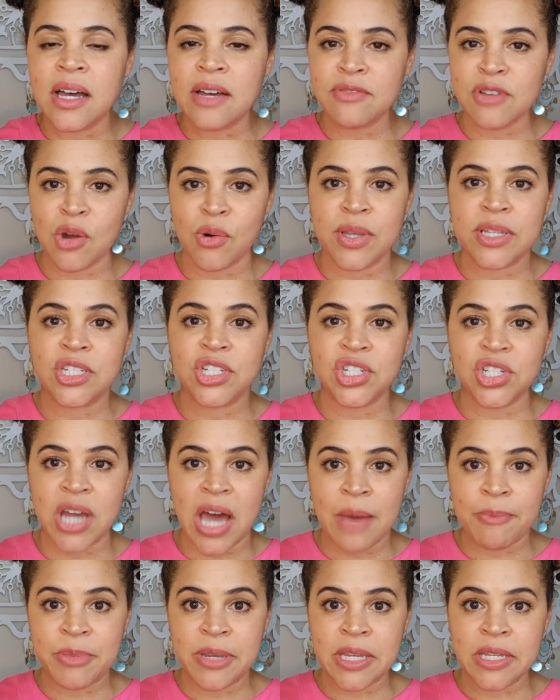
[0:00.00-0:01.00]
of going
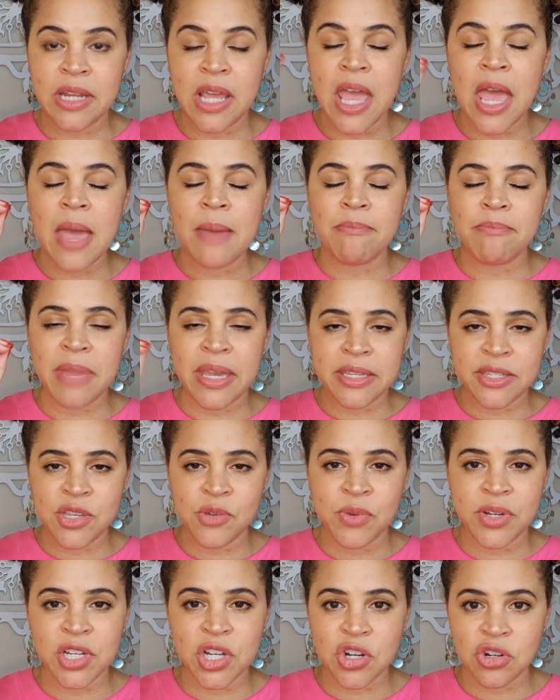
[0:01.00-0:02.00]
shopping makes
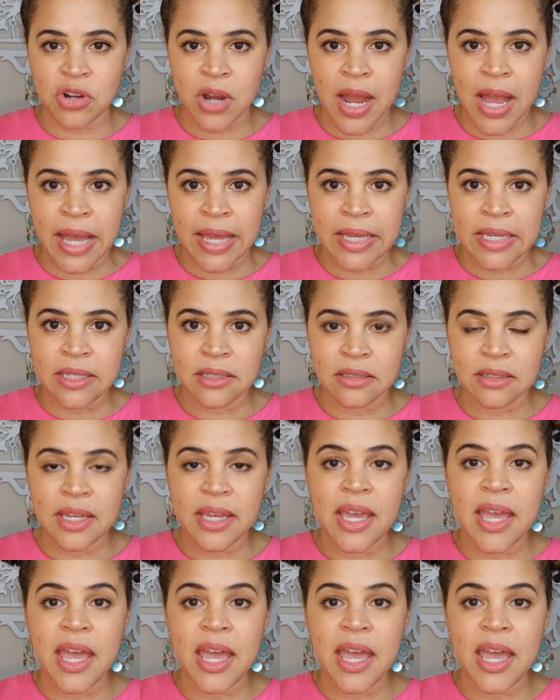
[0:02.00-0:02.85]
you want to cry,